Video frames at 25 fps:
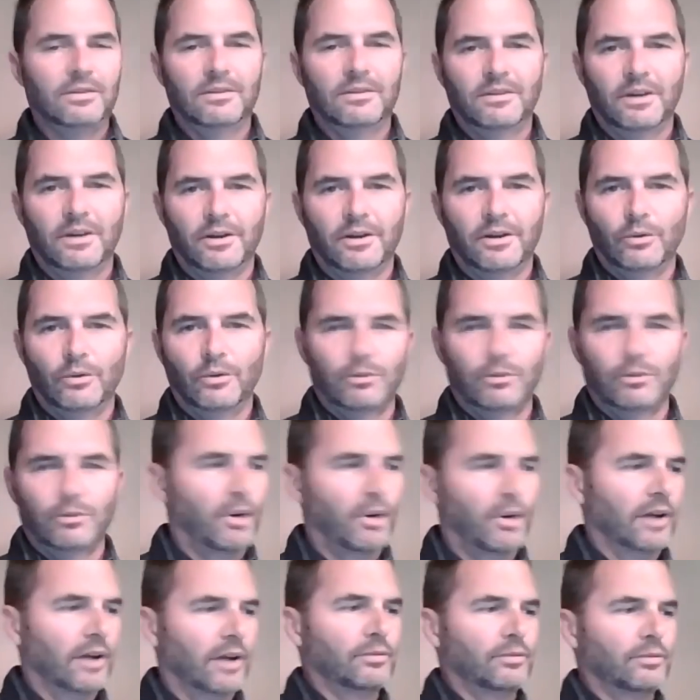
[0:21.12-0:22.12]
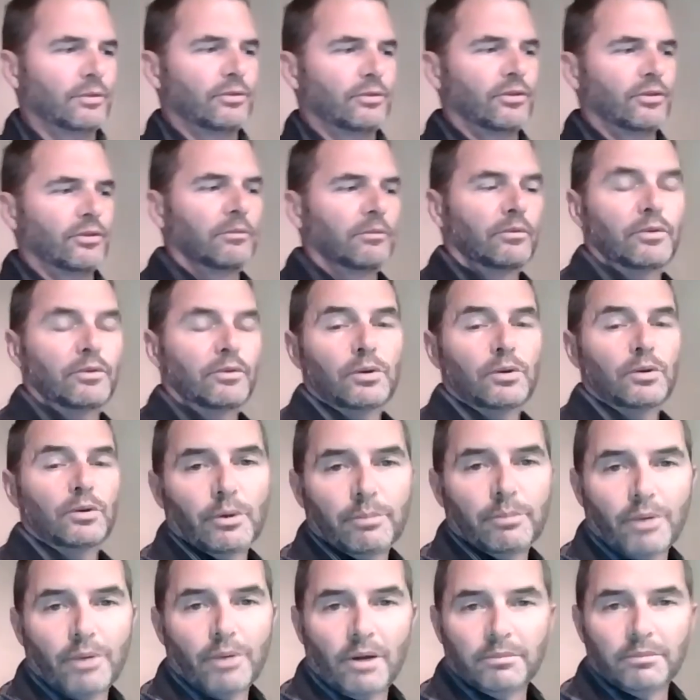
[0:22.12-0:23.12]
I know, surprise for some of you,
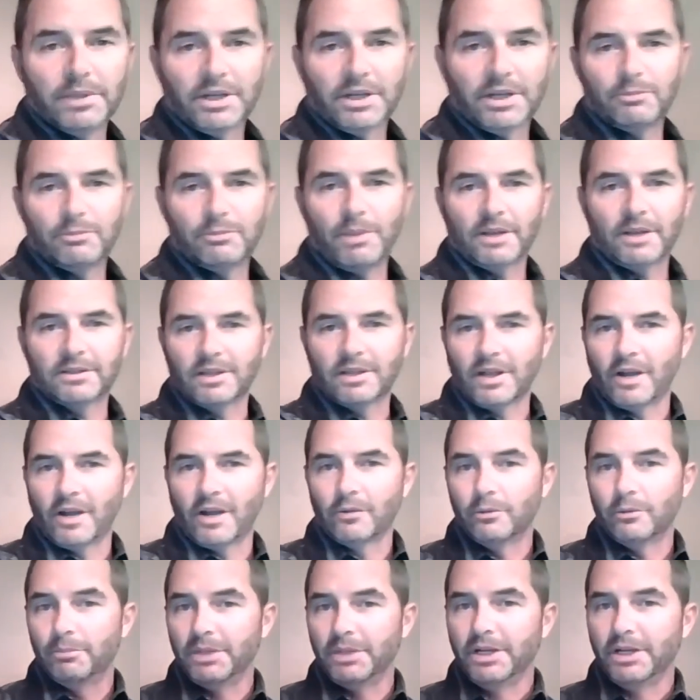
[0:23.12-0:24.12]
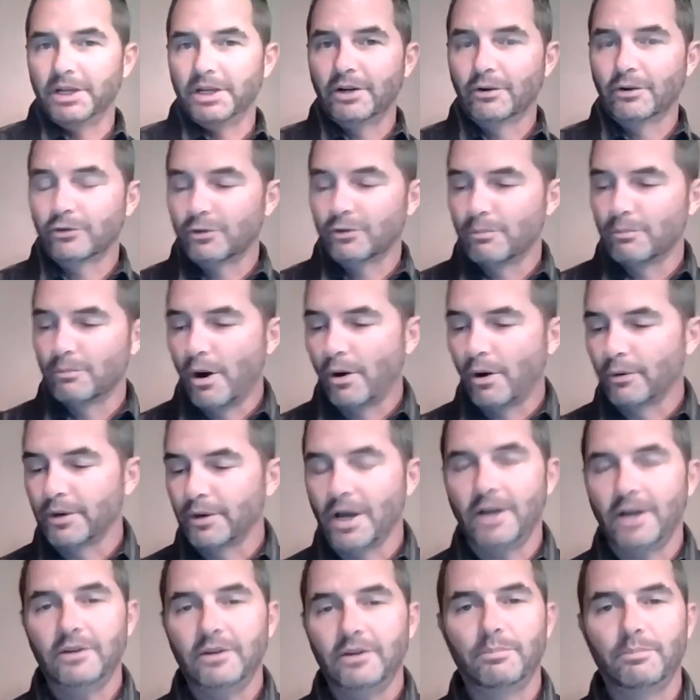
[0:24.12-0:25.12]
we're probably expecting I would be here tomorrow
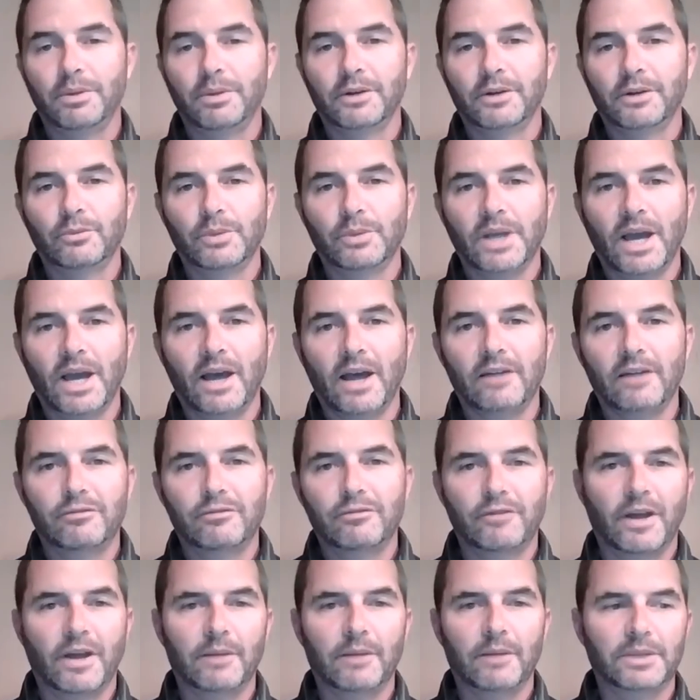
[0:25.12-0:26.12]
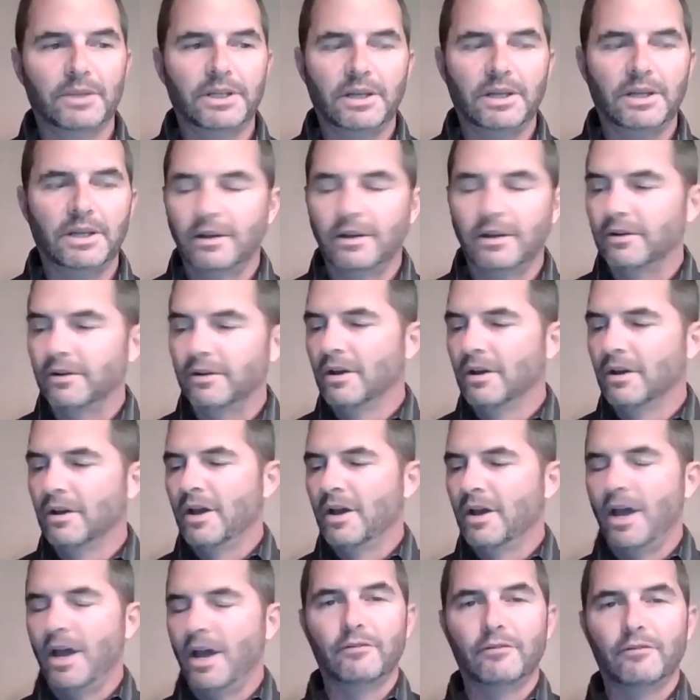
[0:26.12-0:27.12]
night, but we had family and
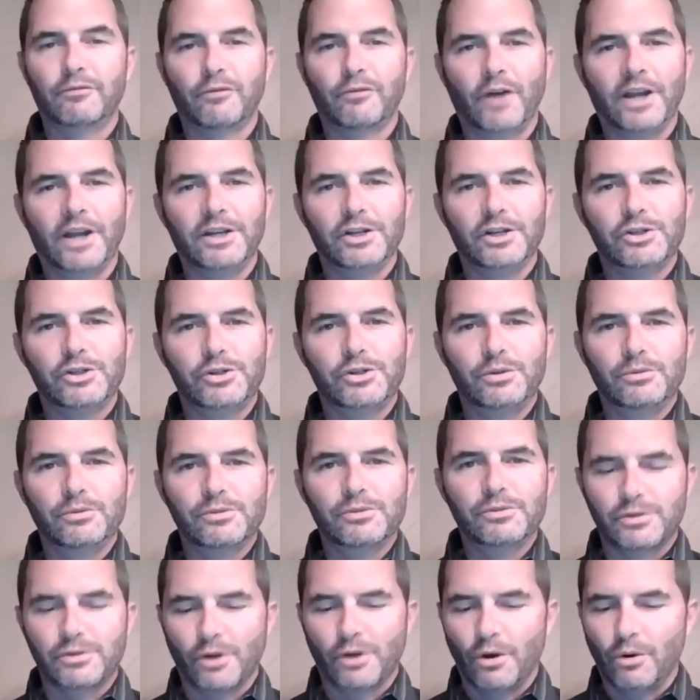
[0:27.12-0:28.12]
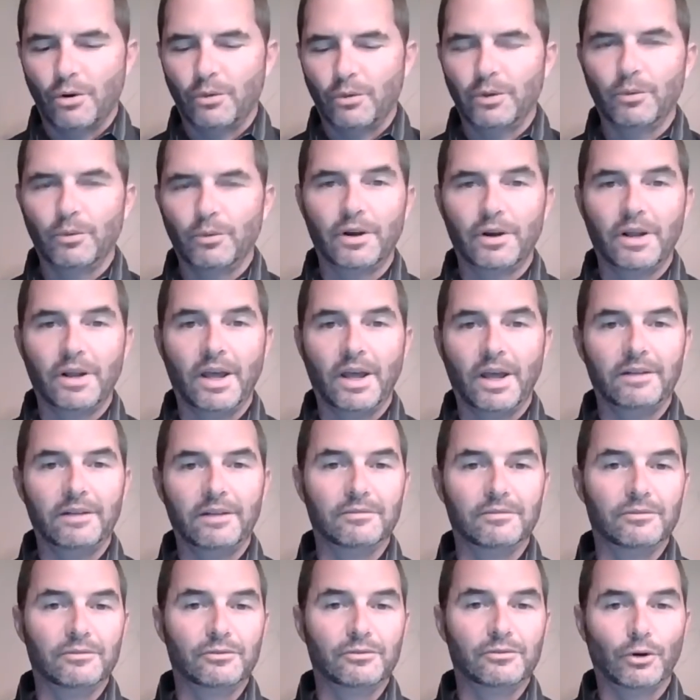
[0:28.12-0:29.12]
friend issues, so we went
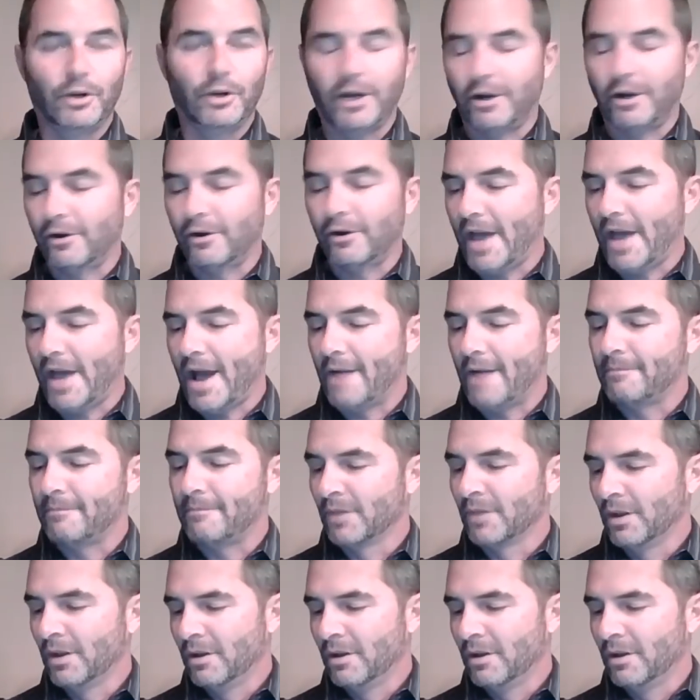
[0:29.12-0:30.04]
ahead and took care of that.